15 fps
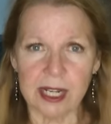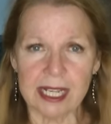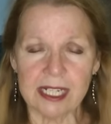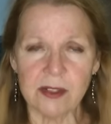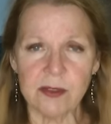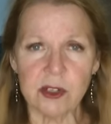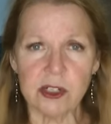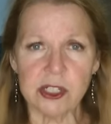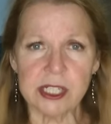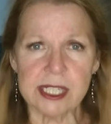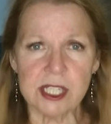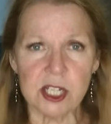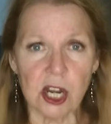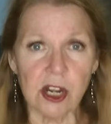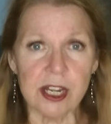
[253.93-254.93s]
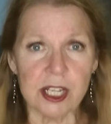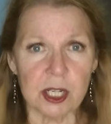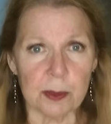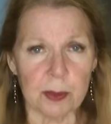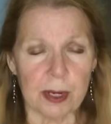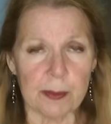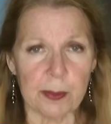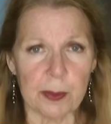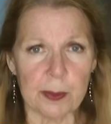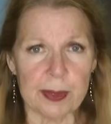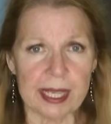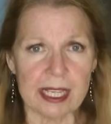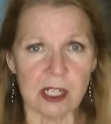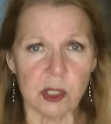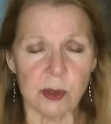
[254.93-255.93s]
And if you're just starting your prepper
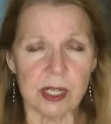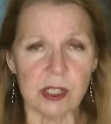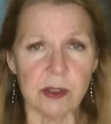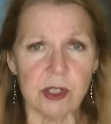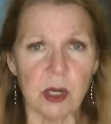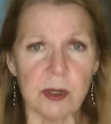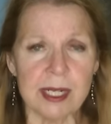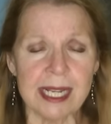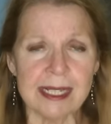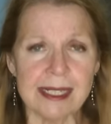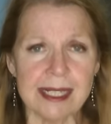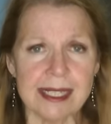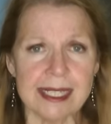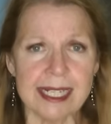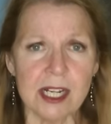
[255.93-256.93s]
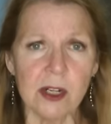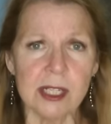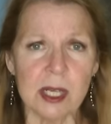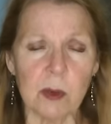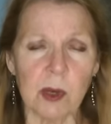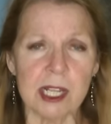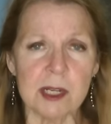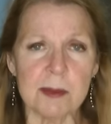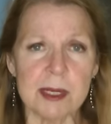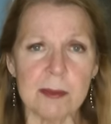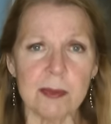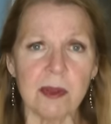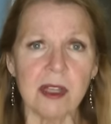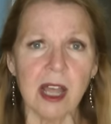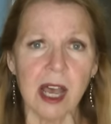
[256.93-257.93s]
pantry, you don't necessarily want to be
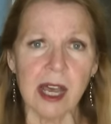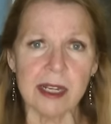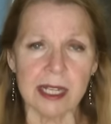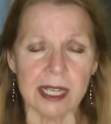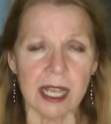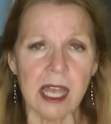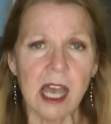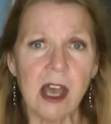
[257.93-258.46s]
plotting